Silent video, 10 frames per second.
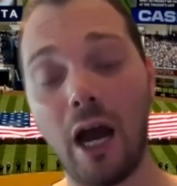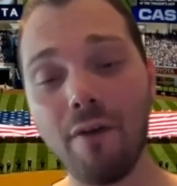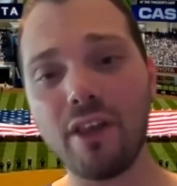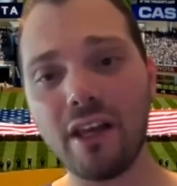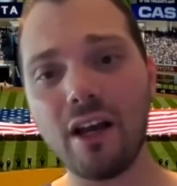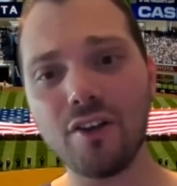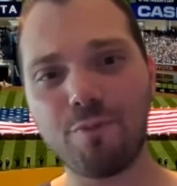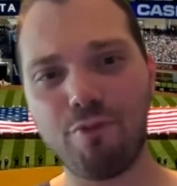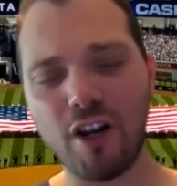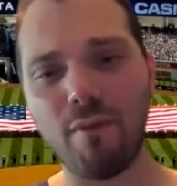everything
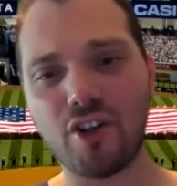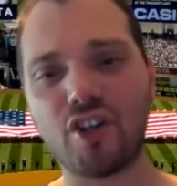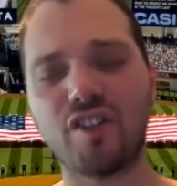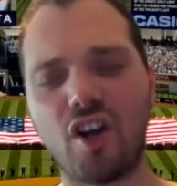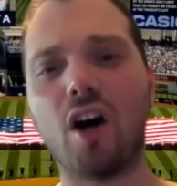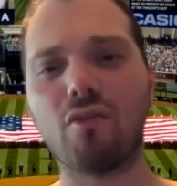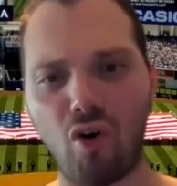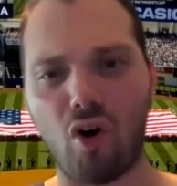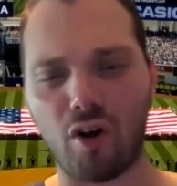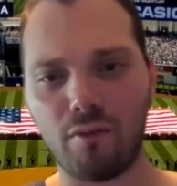else pretty much has gone
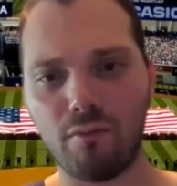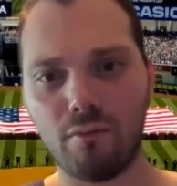wrong.